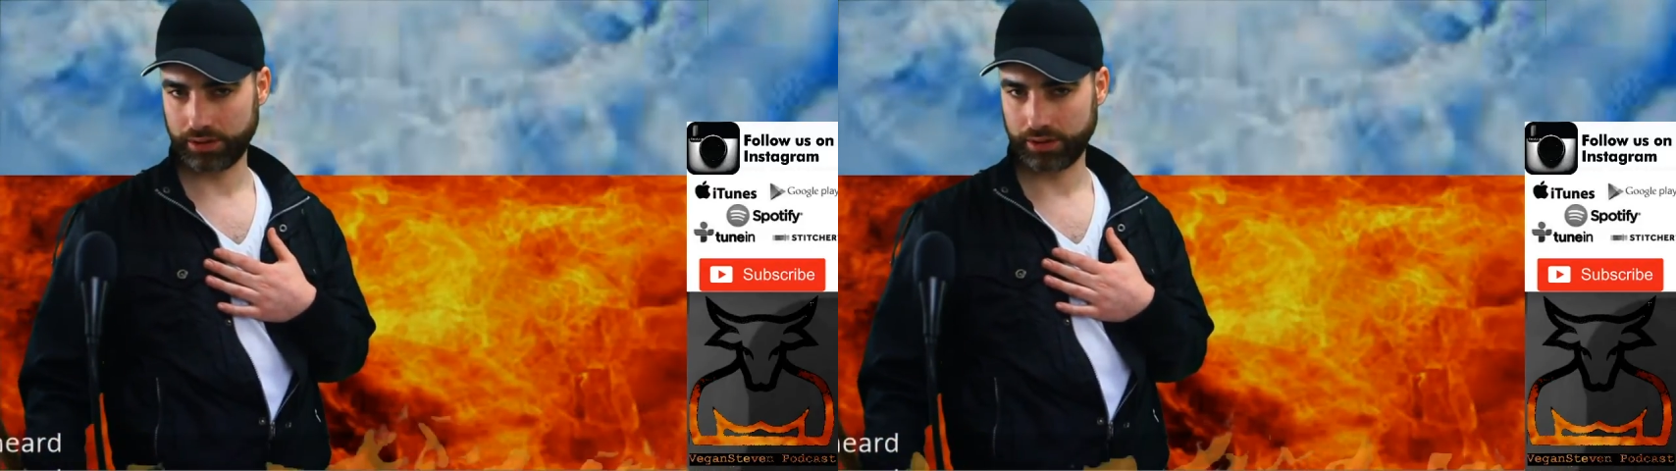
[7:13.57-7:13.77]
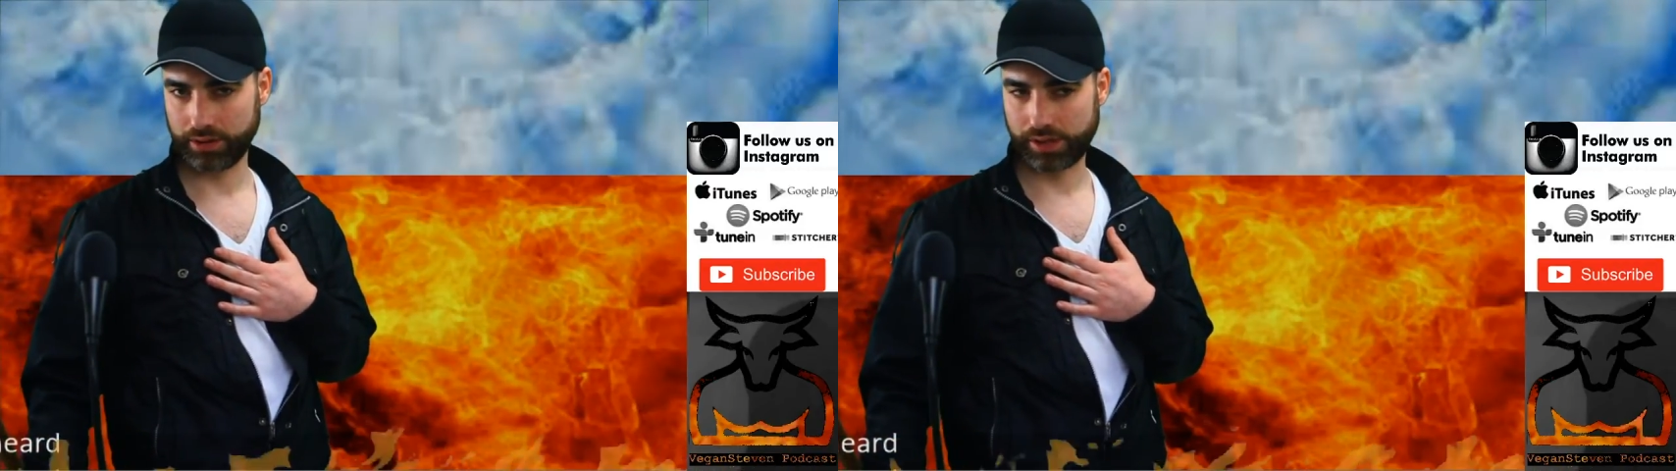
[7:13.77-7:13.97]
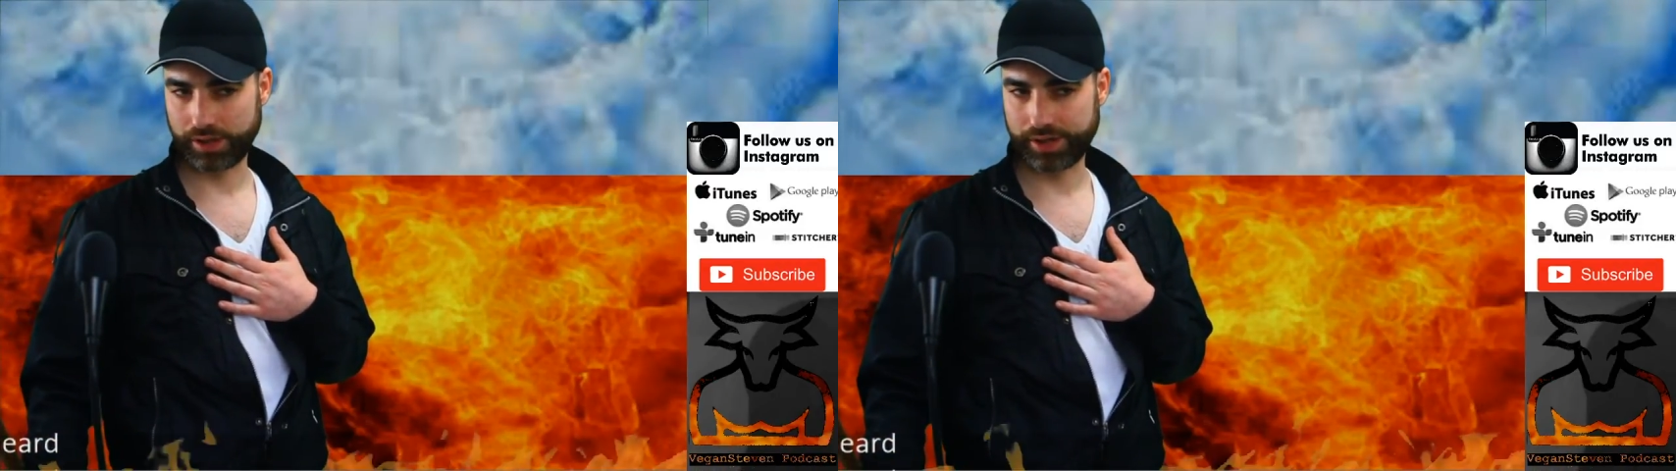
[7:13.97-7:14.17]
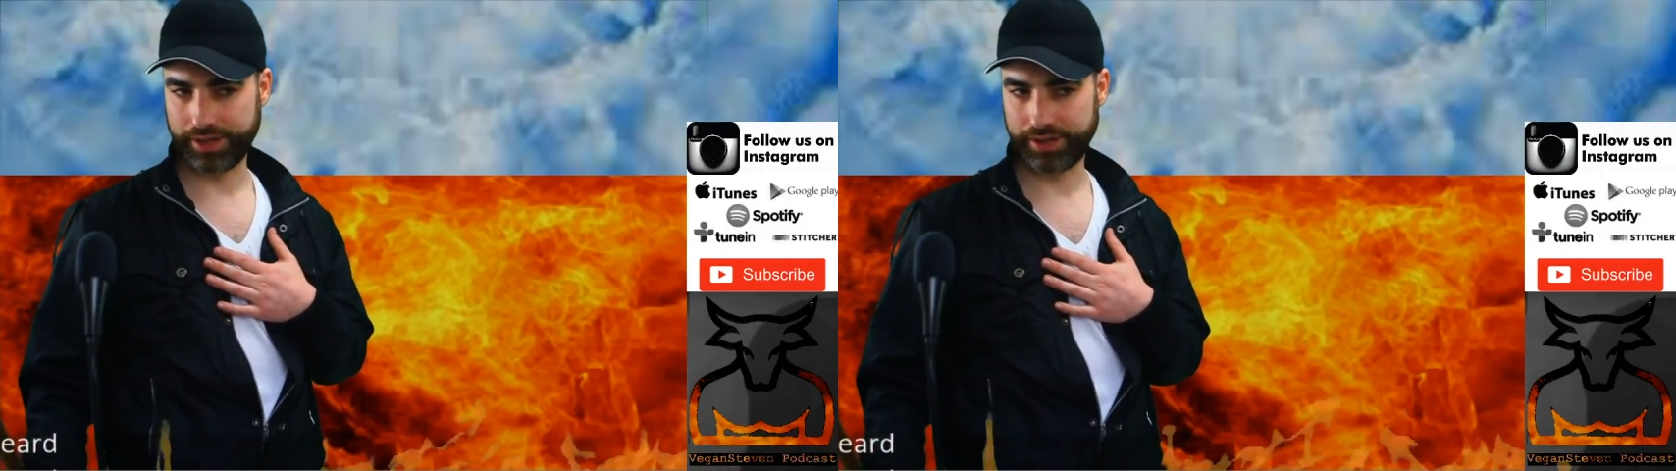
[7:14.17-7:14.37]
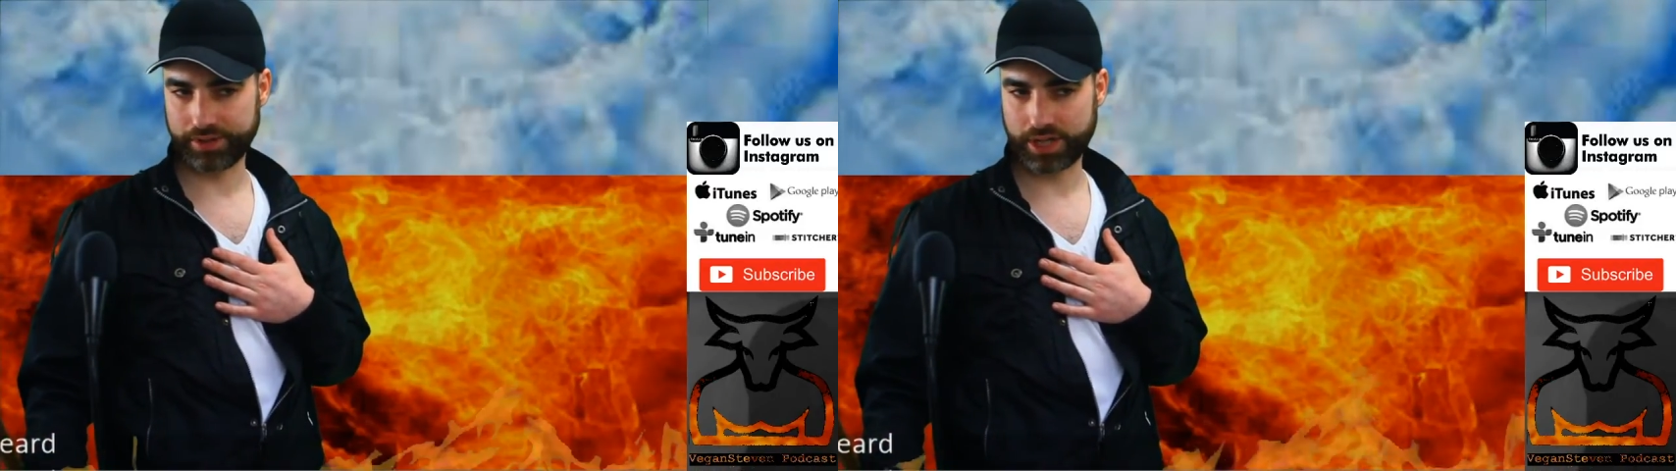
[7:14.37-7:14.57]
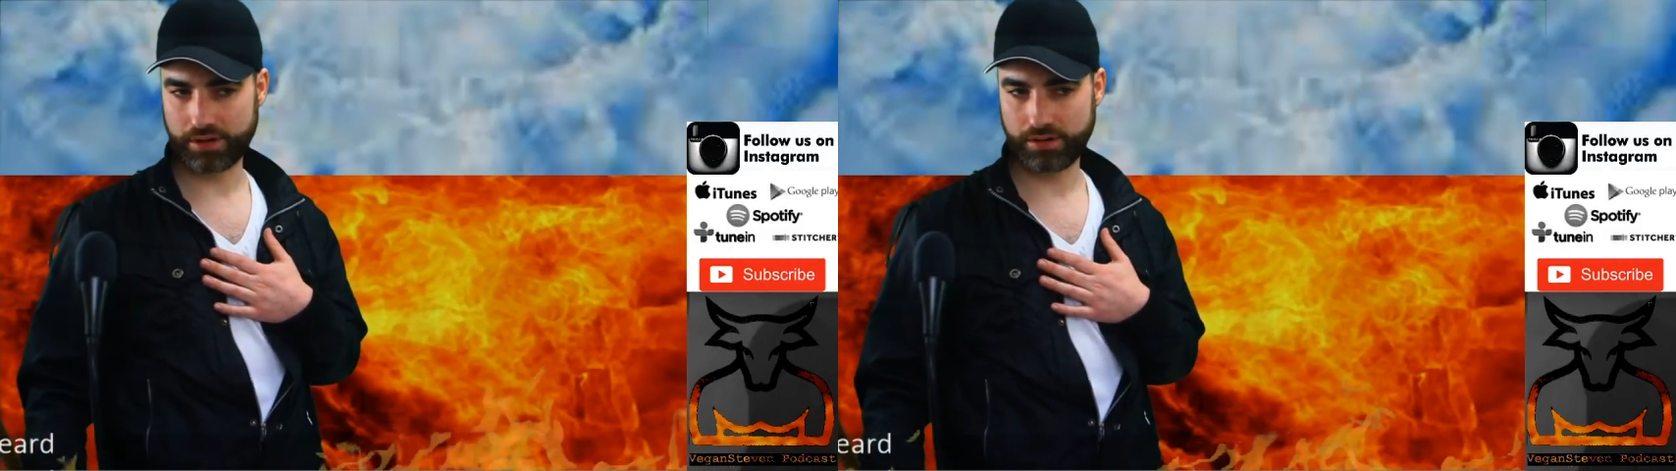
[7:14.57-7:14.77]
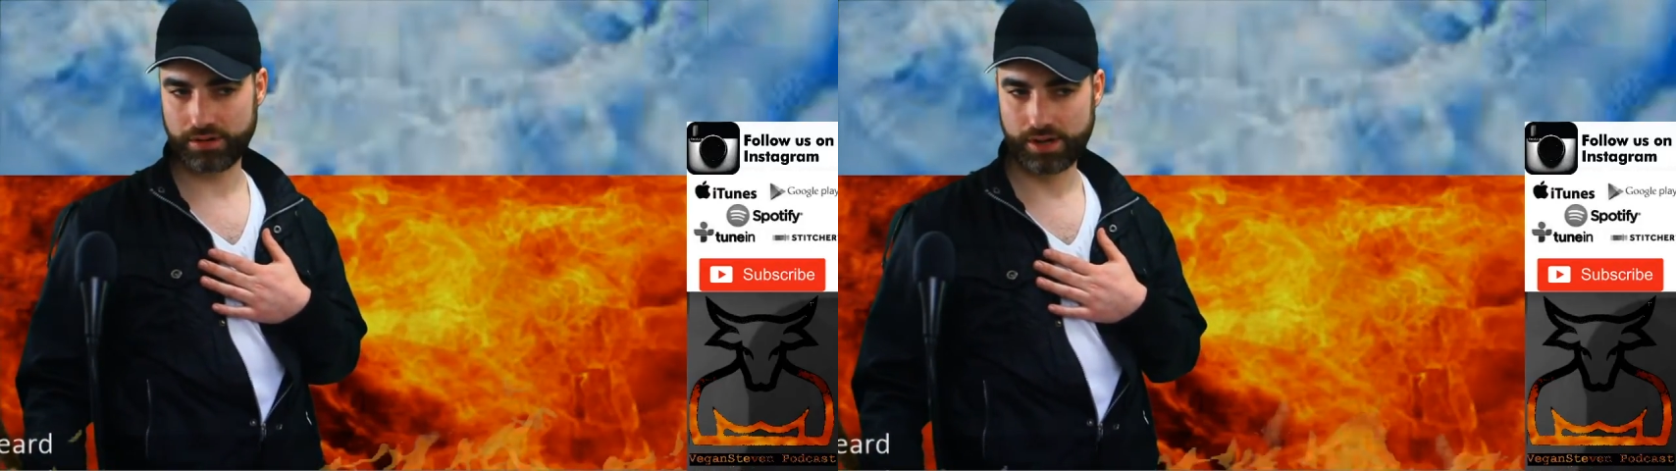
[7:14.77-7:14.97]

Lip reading: Alright, here we go.